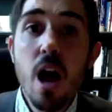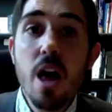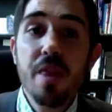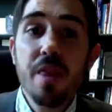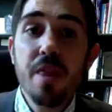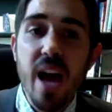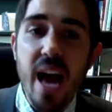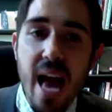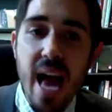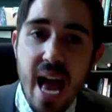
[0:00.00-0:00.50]

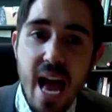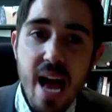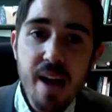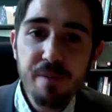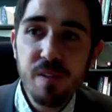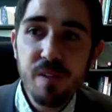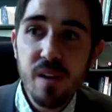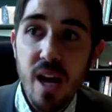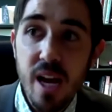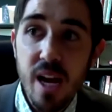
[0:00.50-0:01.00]
The half
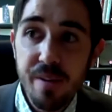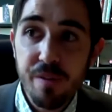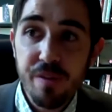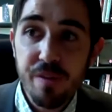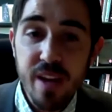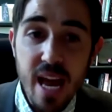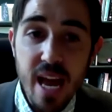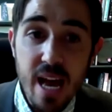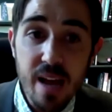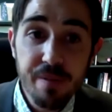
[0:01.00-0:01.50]
life of
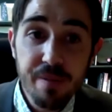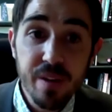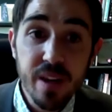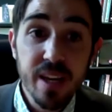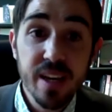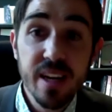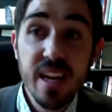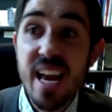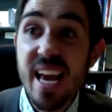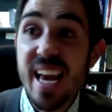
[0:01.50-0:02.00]

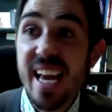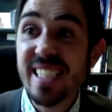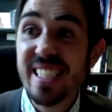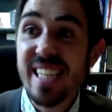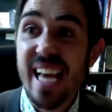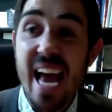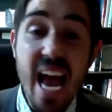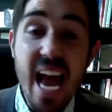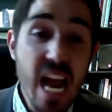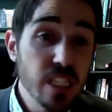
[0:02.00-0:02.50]
caffeine is
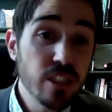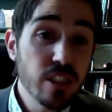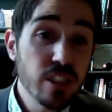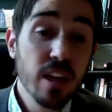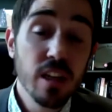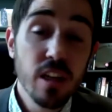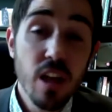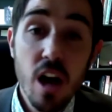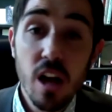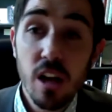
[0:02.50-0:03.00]
actually a
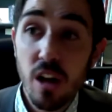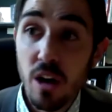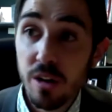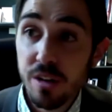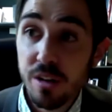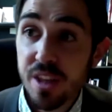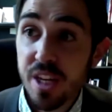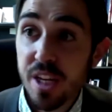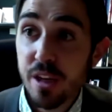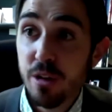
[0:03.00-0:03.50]
lot longer
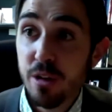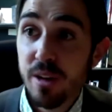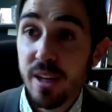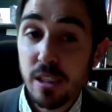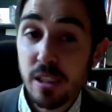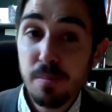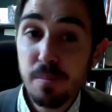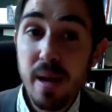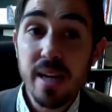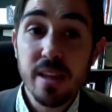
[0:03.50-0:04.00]
than you'd
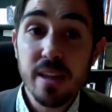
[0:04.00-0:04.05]
expect.